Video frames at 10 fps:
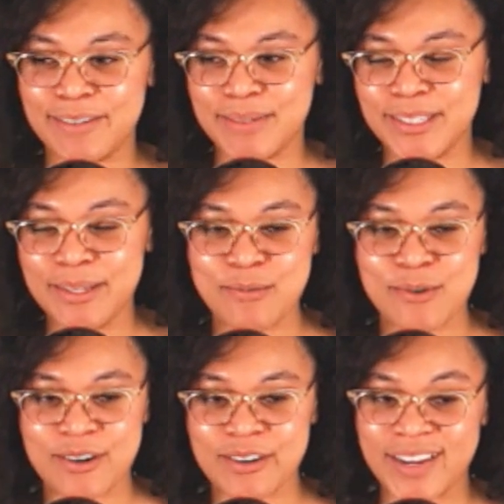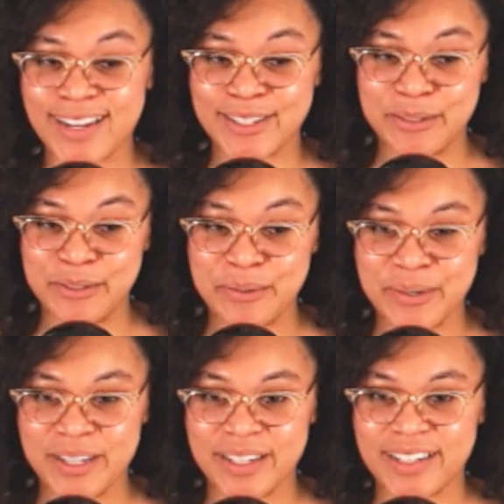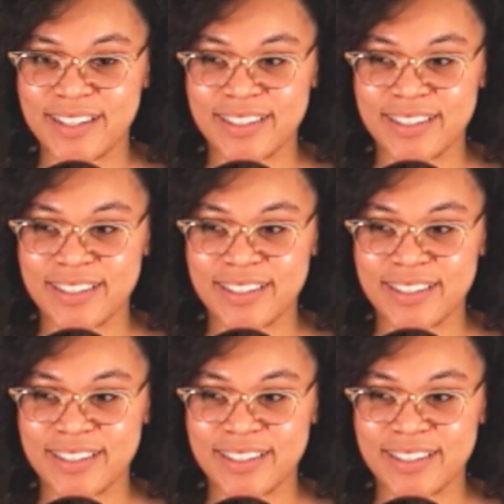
I mean, Sleepwalker, I enjoyed.